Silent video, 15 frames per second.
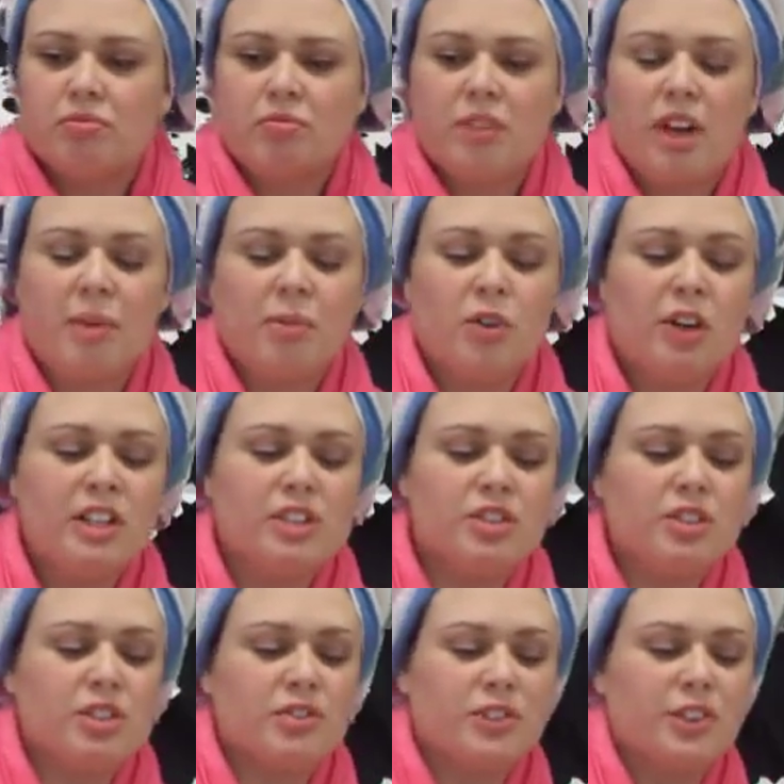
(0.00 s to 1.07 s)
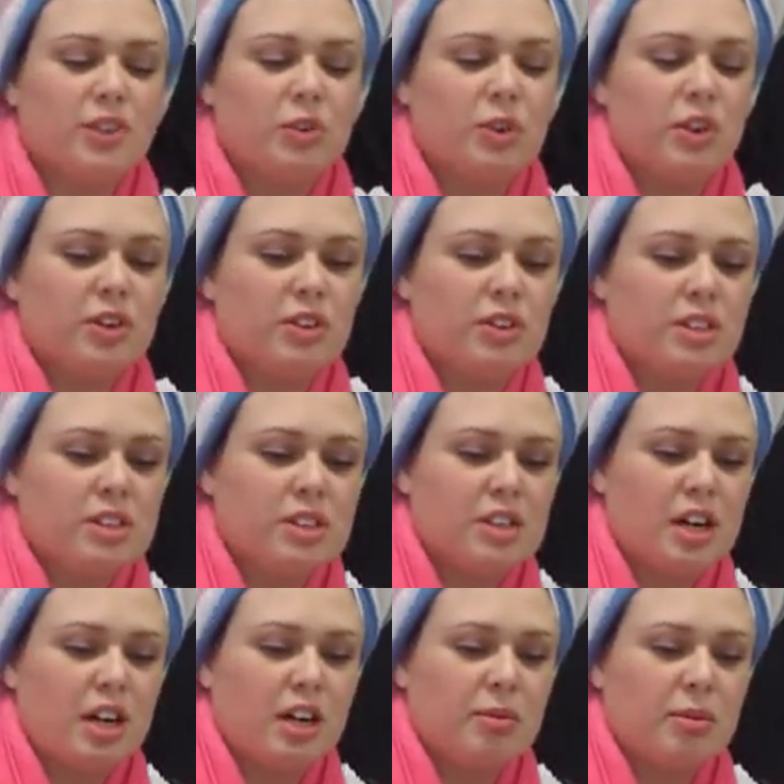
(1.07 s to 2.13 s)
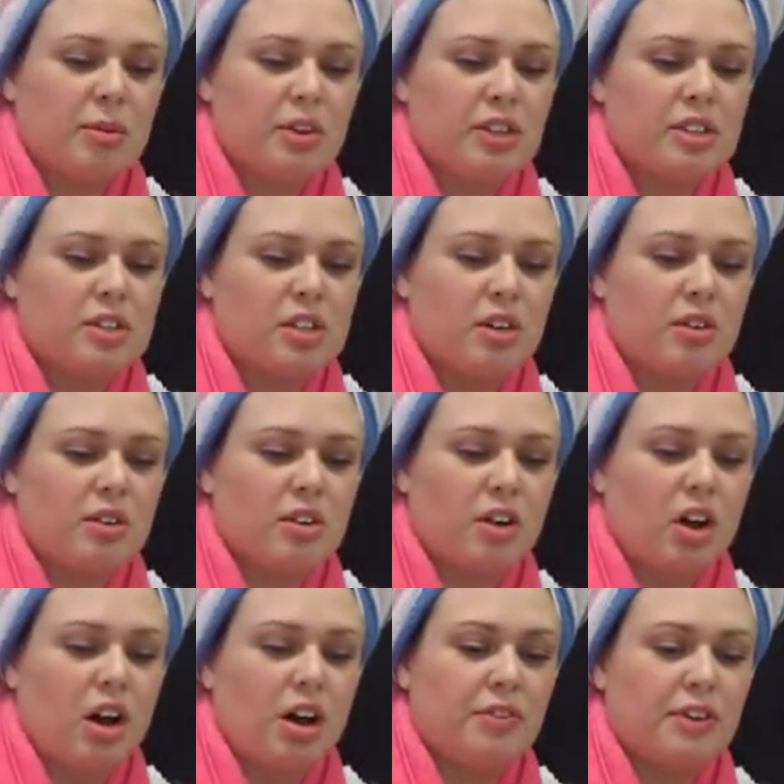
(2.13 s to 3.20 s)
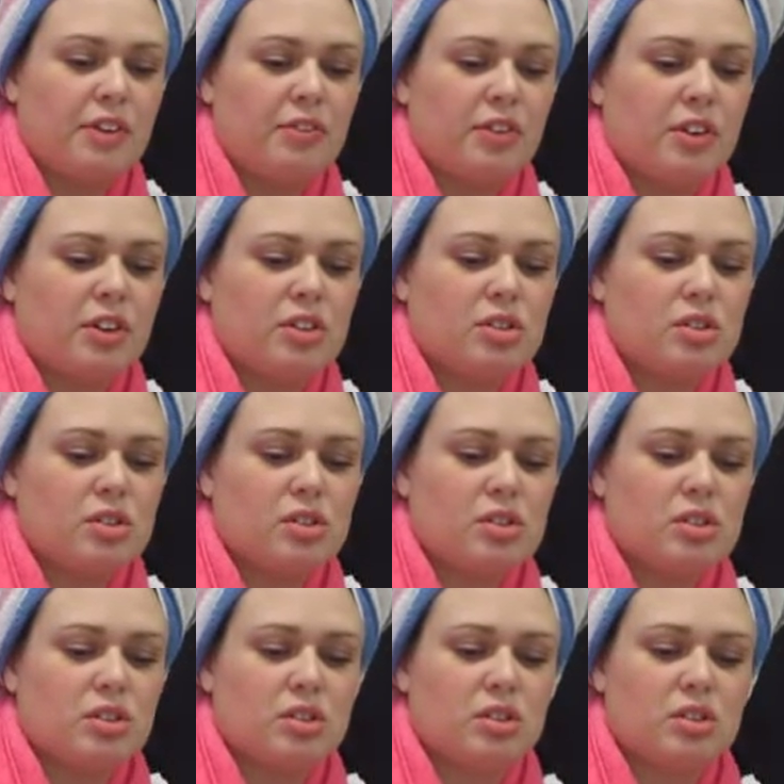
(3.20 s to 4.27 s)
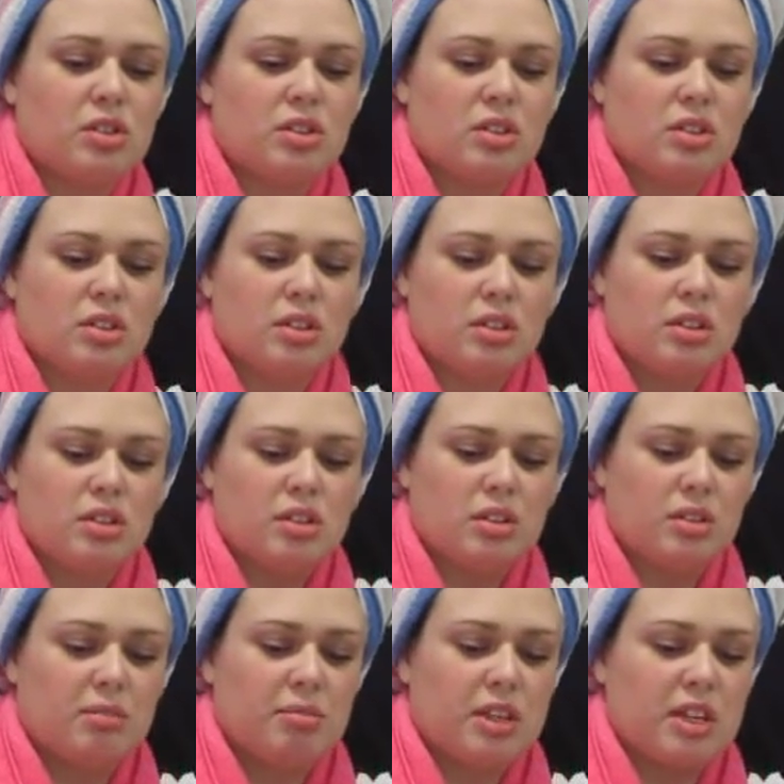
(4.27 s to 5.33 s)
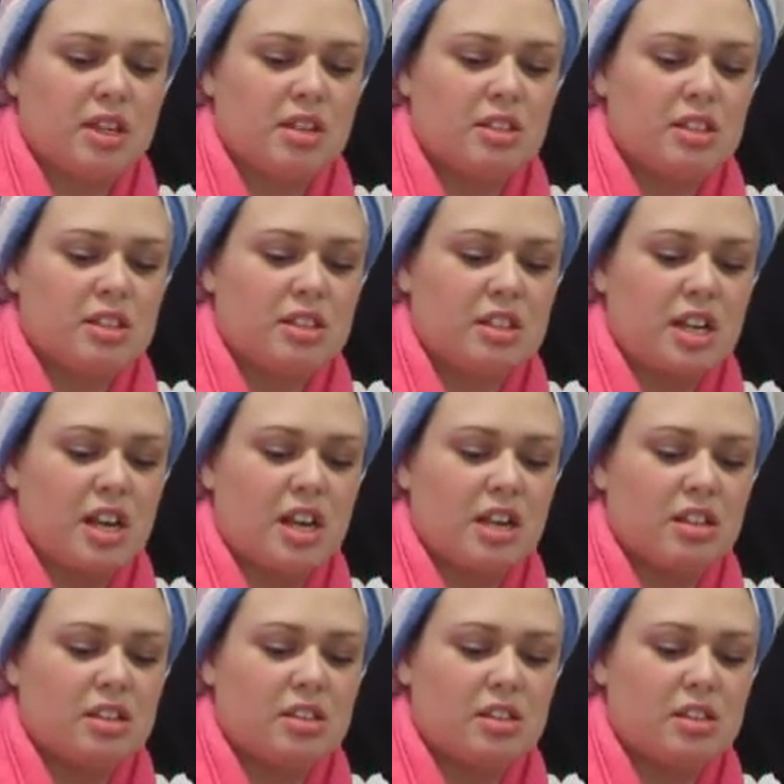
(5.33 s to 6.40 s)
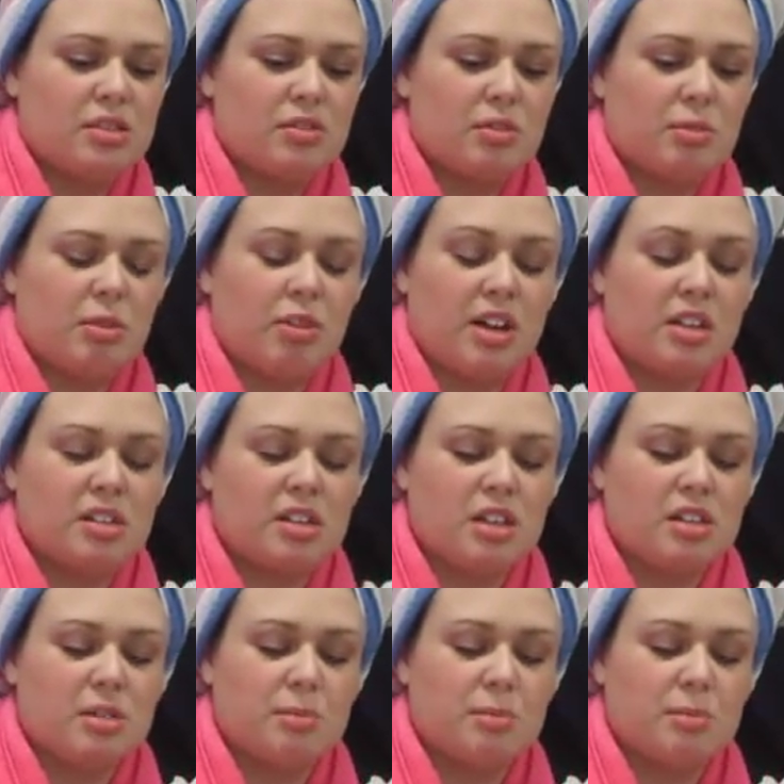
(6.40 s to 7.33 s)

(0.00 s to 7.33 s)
And I'm going to do a different order this time. I'm going to start with the coffee first, making the stains from the Renaissance.